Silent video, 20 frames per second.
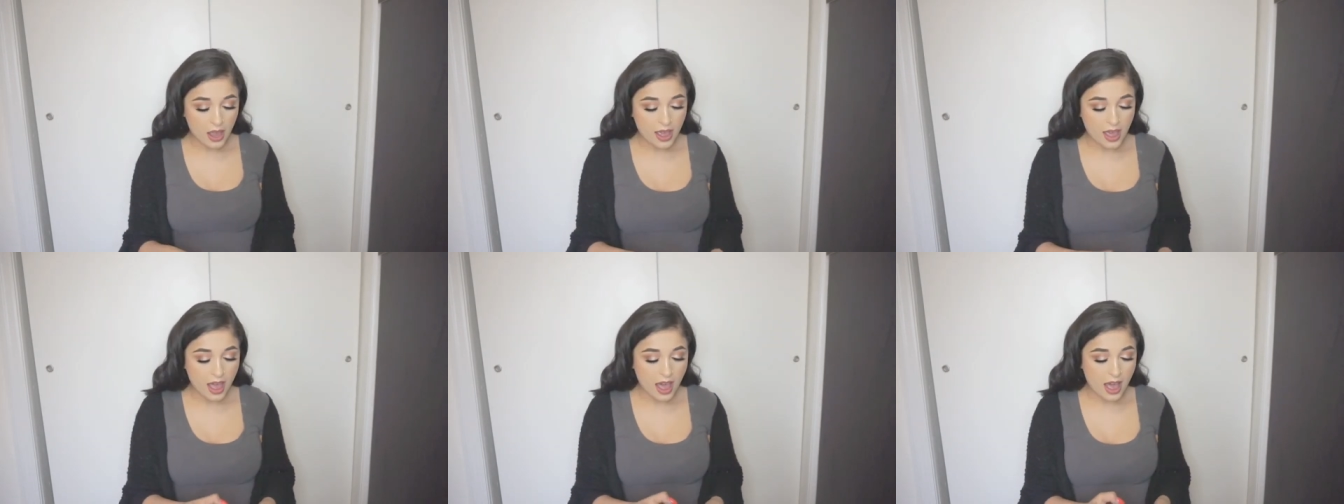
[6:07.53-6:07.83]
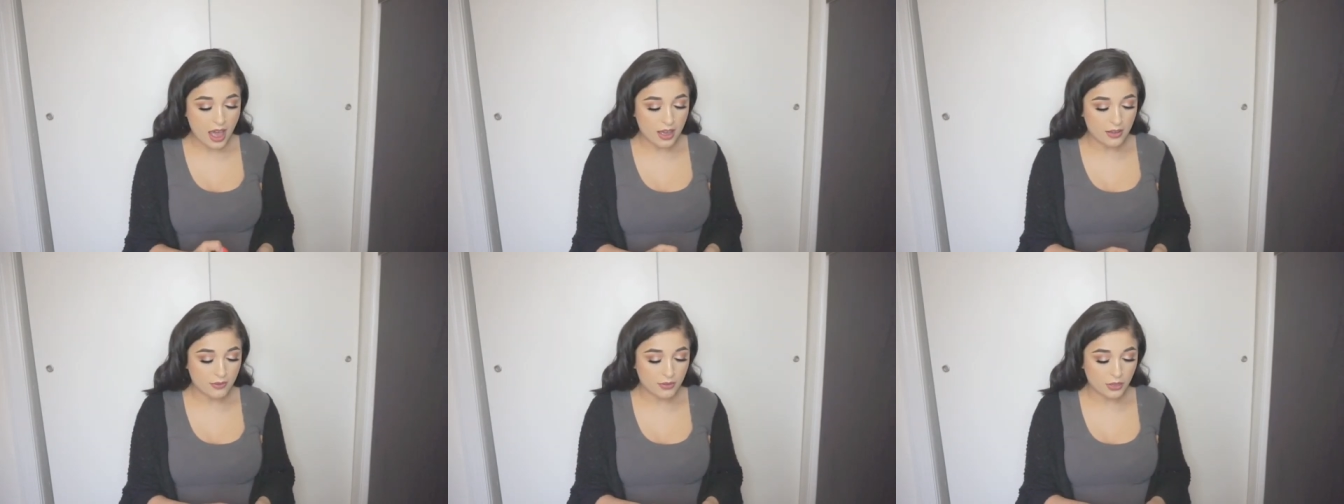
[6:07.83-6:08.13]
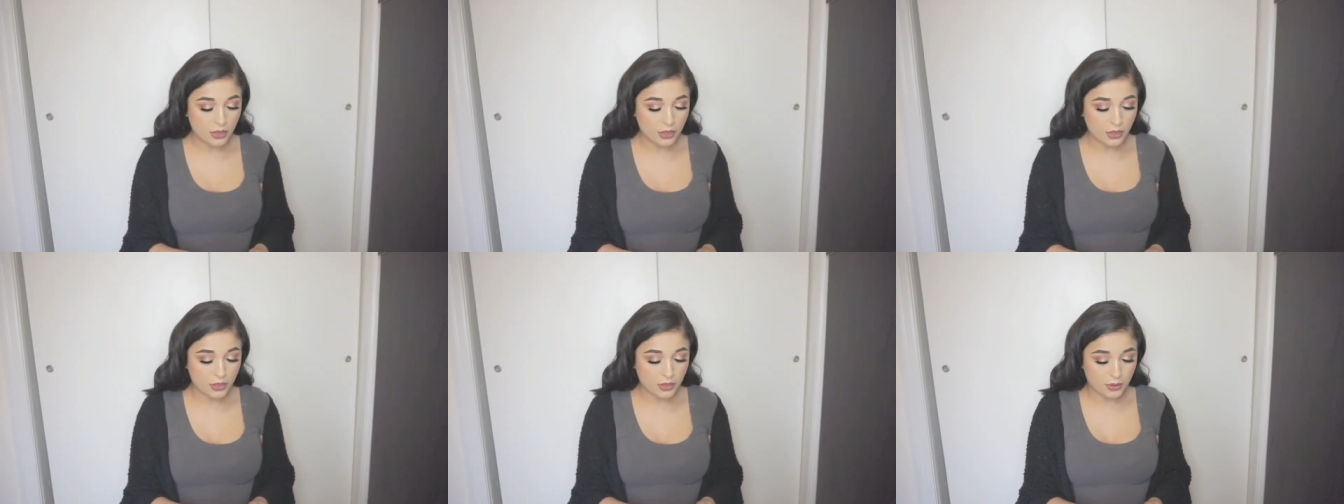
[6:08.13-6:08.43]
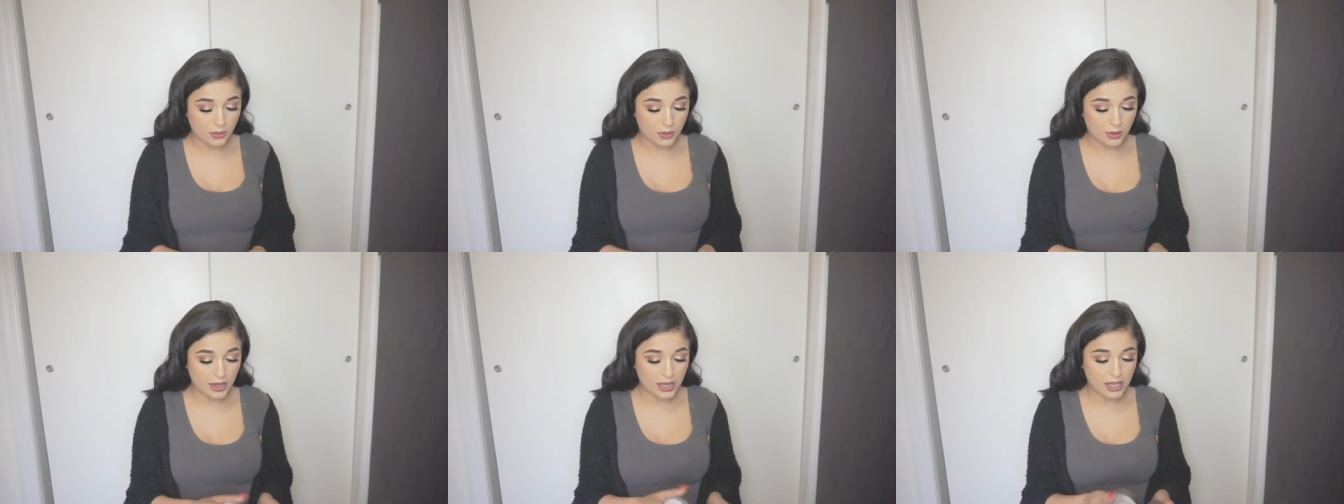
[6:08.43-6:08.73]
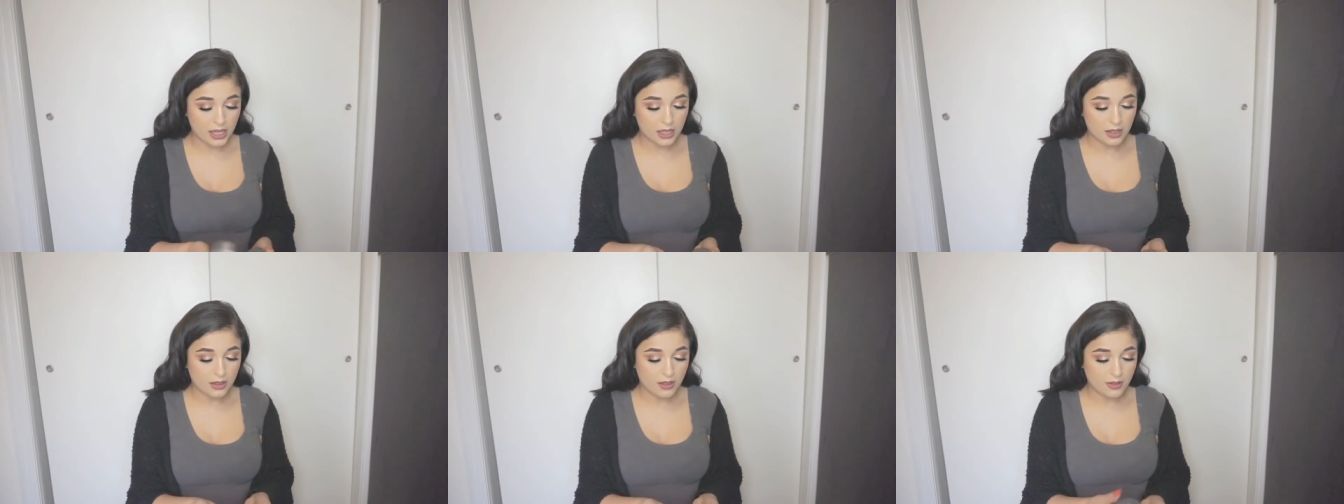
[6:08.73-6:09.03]
I have
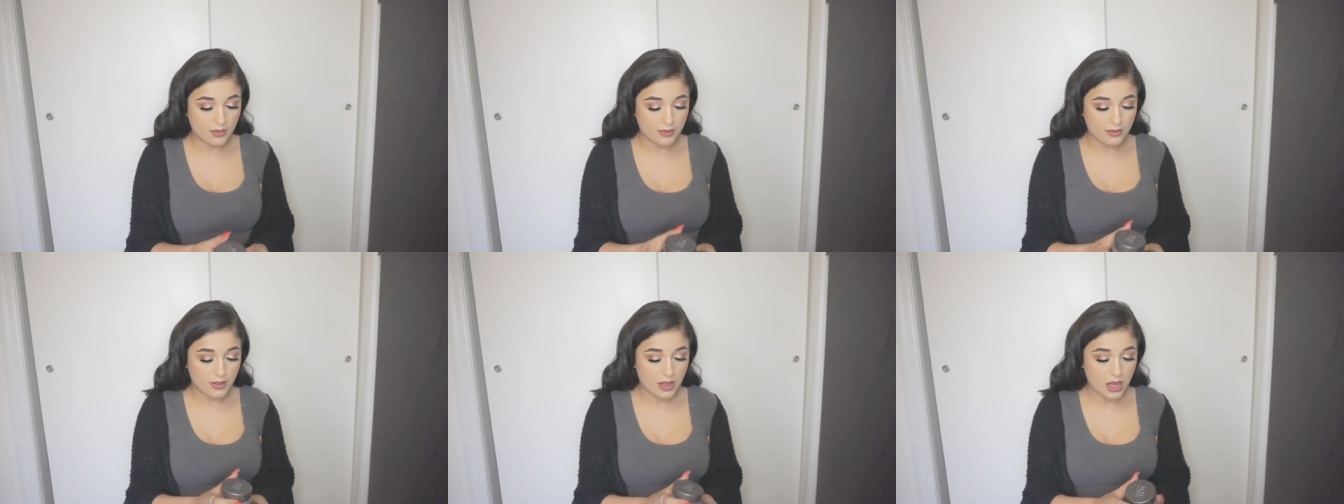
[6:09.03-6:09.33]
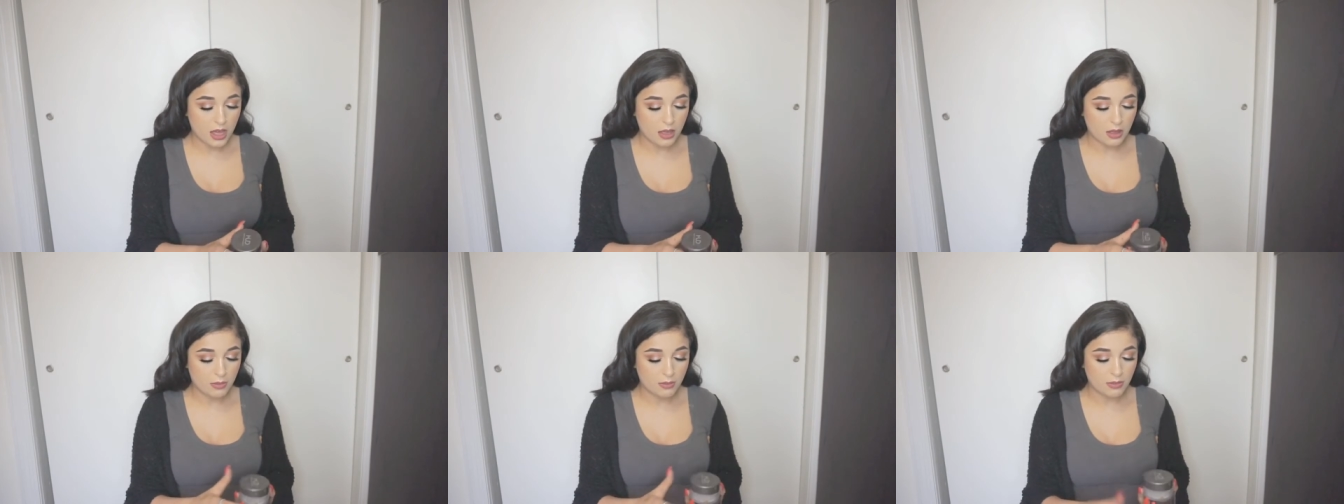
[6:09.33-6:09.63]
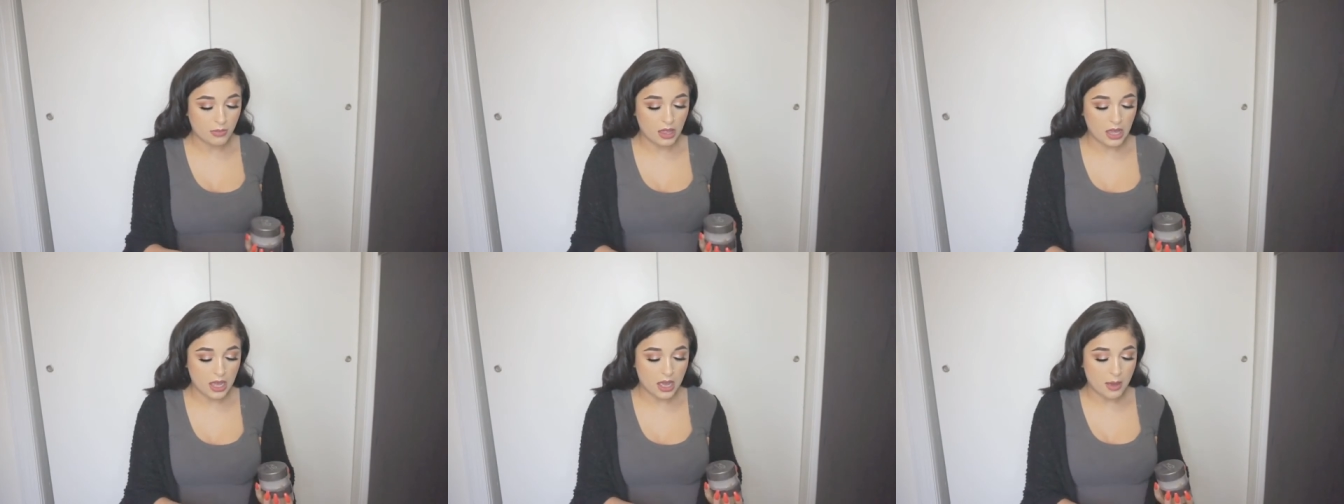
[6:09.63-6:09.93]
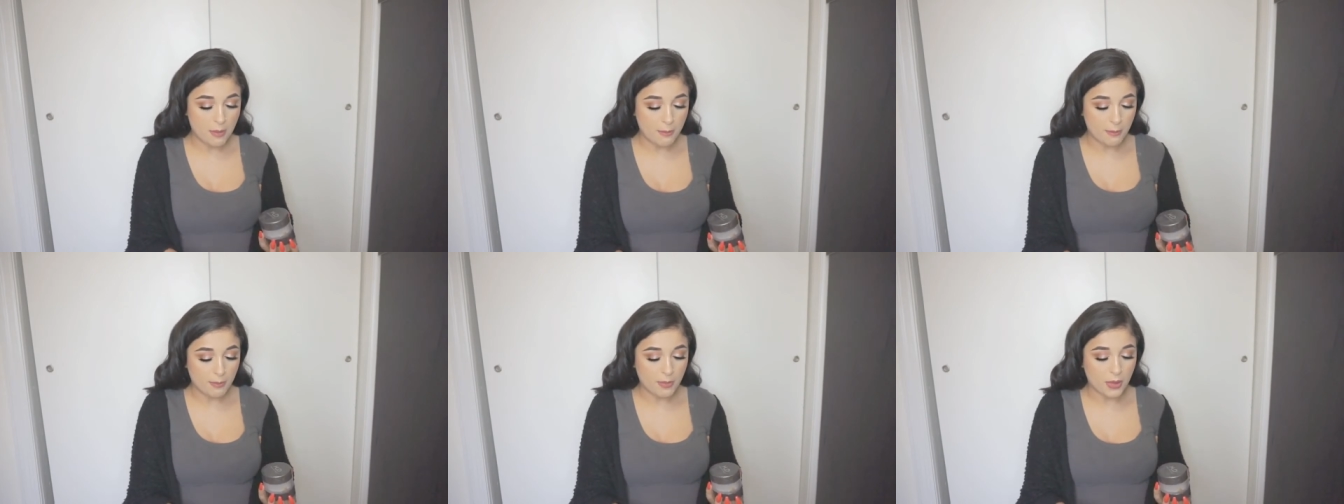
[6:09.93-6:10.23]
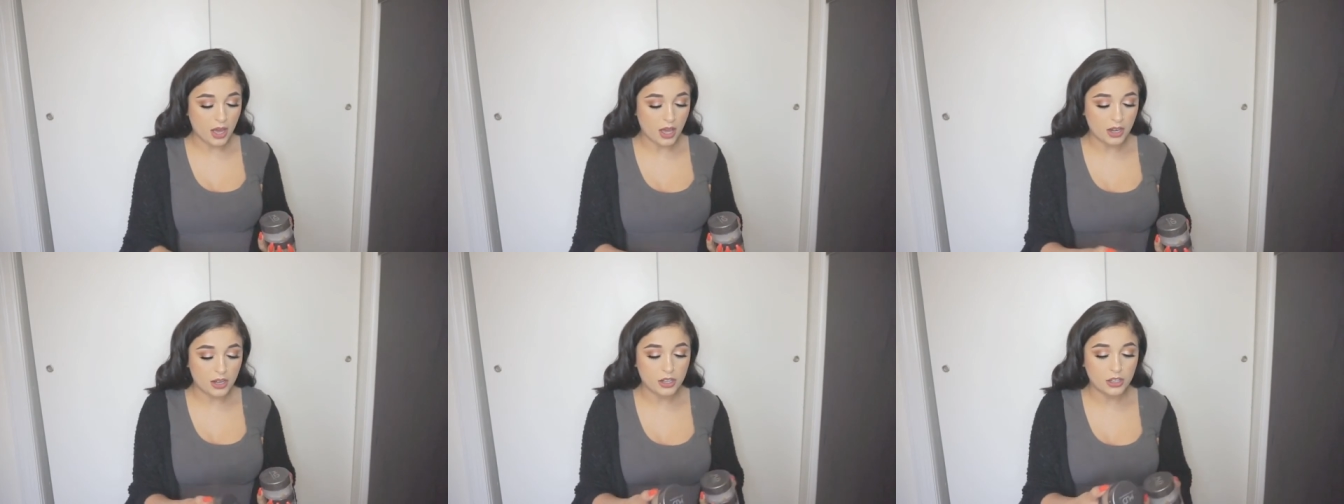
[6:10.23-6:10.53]
3 of the
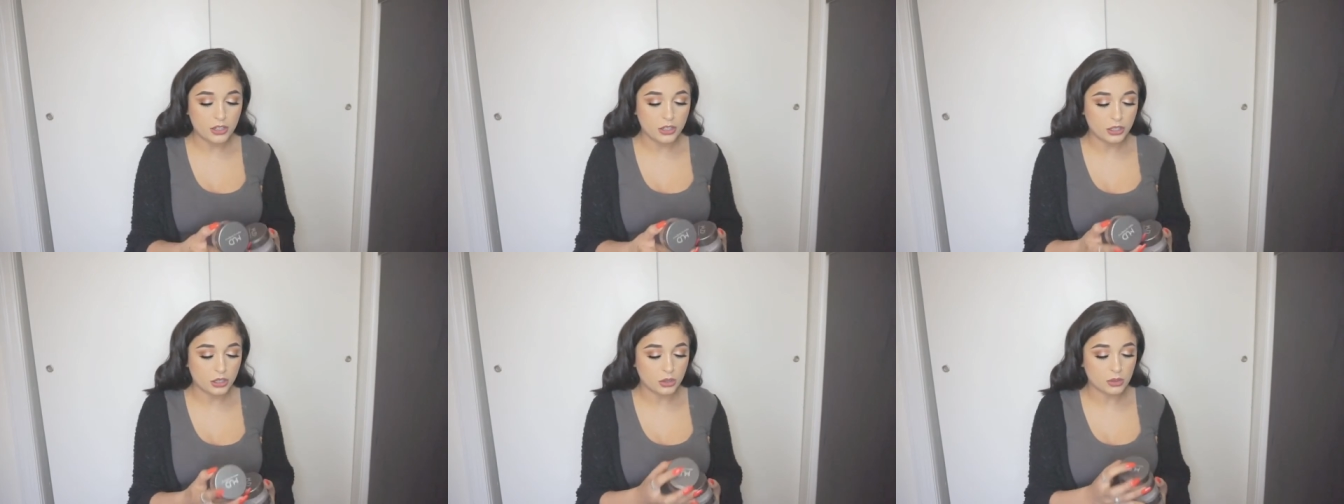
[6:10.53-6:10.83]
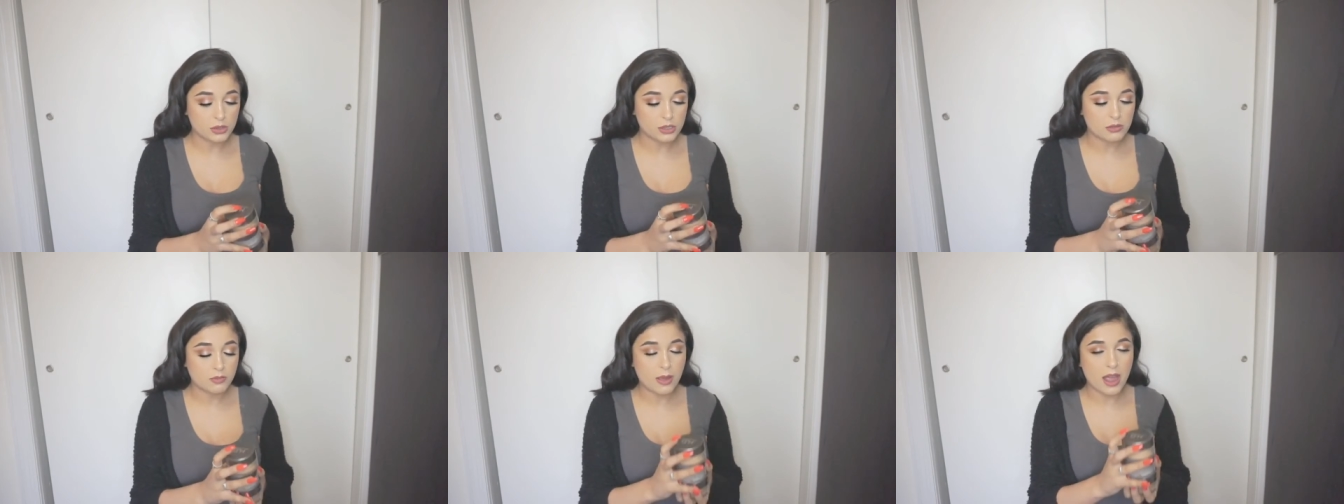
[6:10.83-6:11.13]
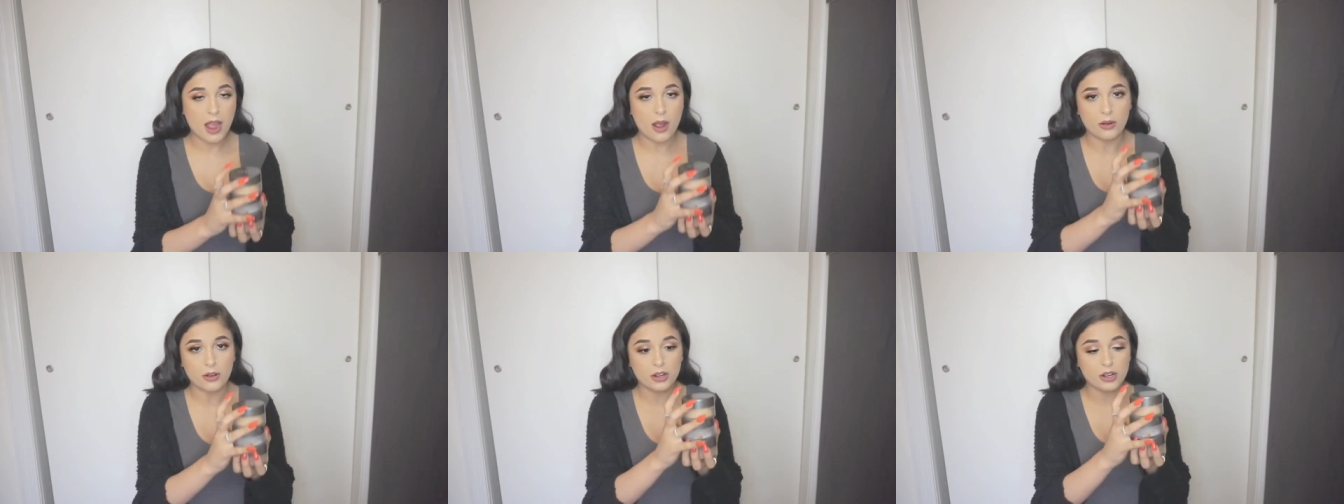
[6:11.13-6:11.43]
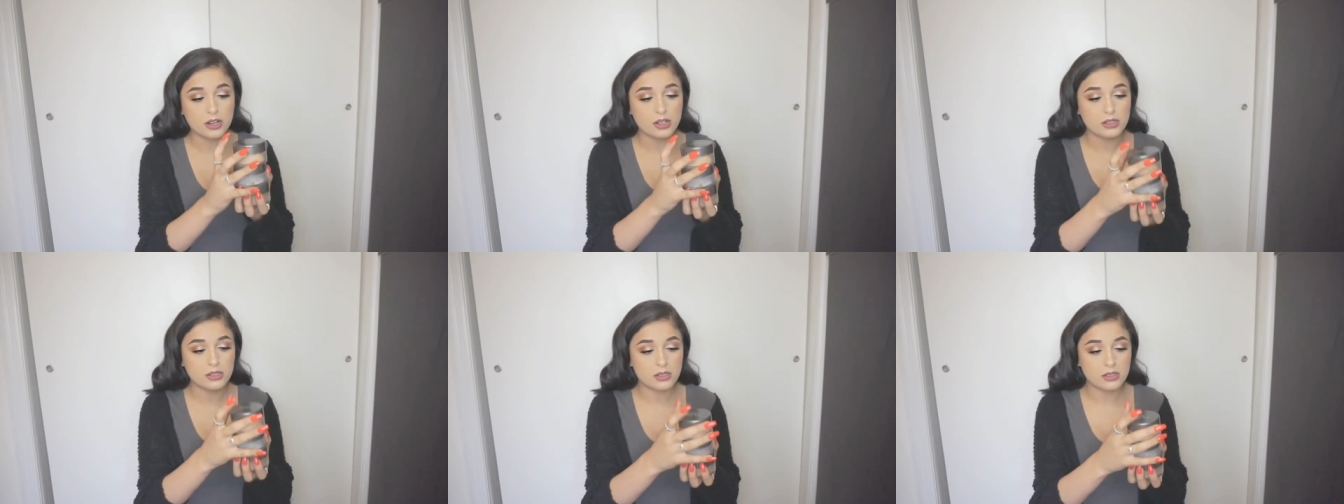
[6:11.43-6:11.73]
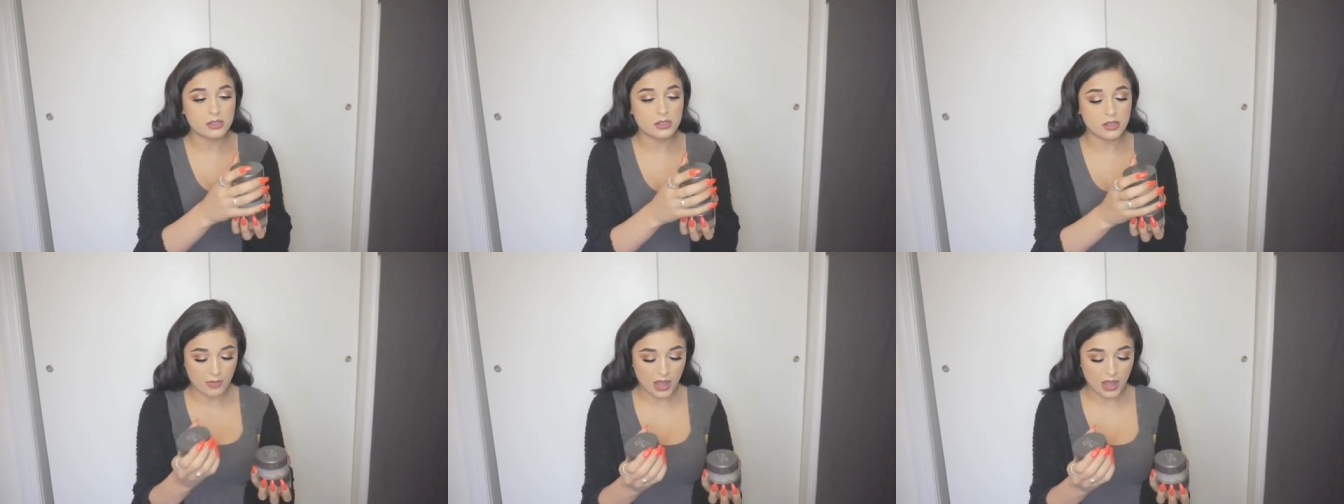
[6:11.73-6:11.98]
Mud loose powders.